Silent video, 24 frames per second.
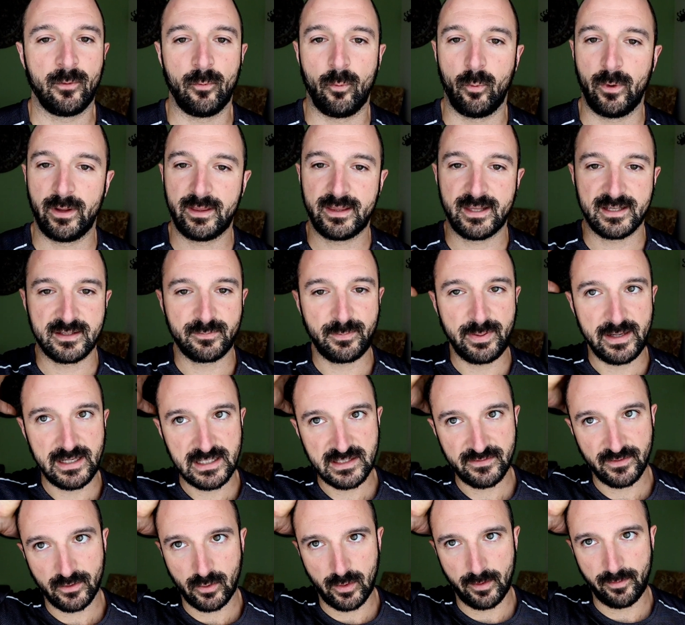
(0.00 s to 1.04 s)
with this
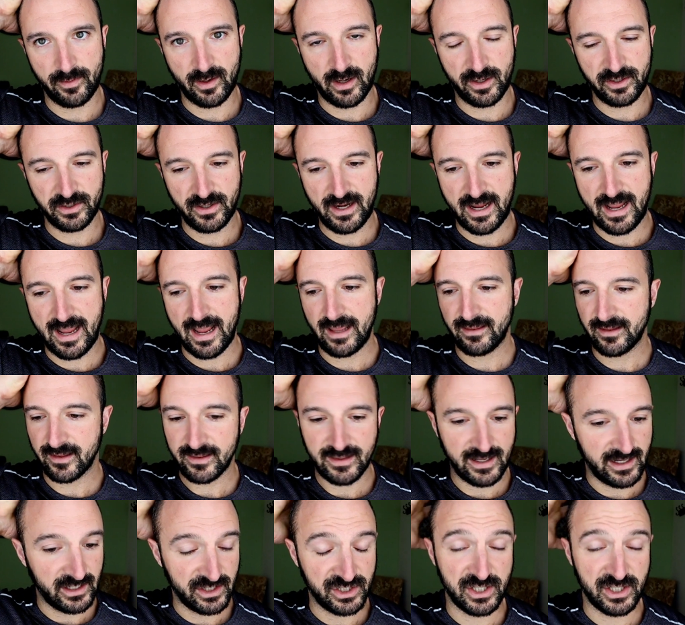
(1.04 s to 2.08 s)
piece of equipment on your head that they